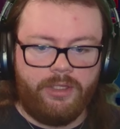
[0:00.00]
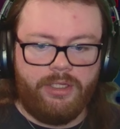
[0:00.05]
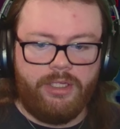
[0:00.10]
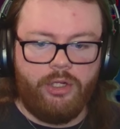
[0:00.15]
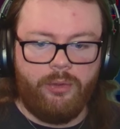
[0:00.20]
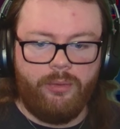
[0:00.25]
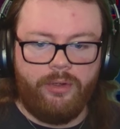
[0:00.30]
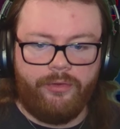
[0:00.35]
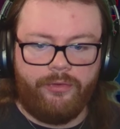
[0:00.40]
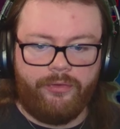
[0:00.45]
you
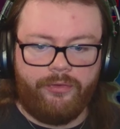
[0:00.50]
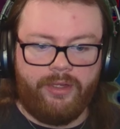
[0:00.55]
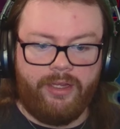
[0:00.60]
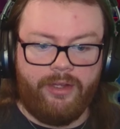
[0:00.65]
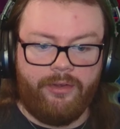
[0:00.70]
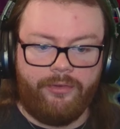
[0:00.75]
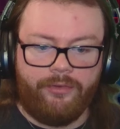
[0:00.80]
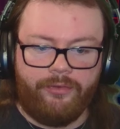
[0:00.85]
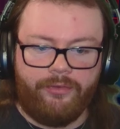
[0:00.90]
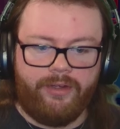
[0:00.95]
know,
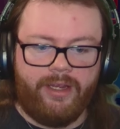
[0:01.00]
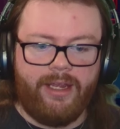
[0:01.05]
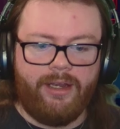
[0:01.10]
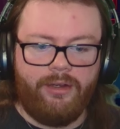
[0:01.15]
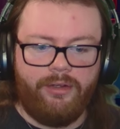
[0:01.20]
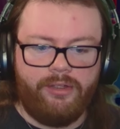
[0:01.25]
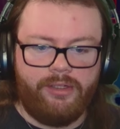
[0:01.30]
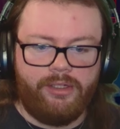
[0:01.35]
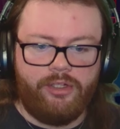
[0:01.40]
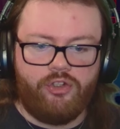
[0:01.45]
assists
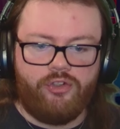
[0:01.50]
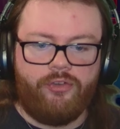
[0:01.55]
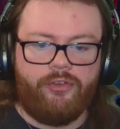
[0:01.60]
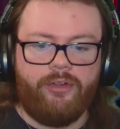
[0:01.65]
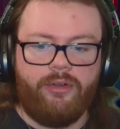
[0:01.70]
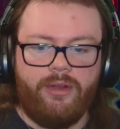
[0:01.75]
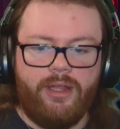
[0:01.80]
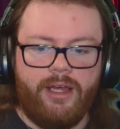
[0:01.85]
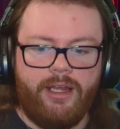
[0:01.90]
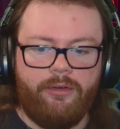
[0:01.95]
and uh, just
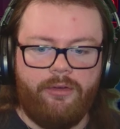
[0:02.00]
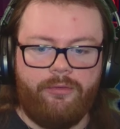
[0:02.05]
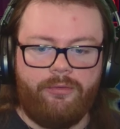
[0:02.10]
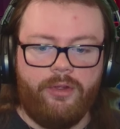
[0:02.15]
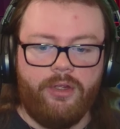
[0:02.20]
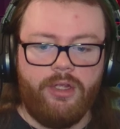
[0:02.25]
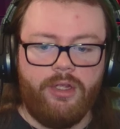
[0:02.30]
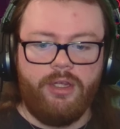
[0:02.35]
a lot of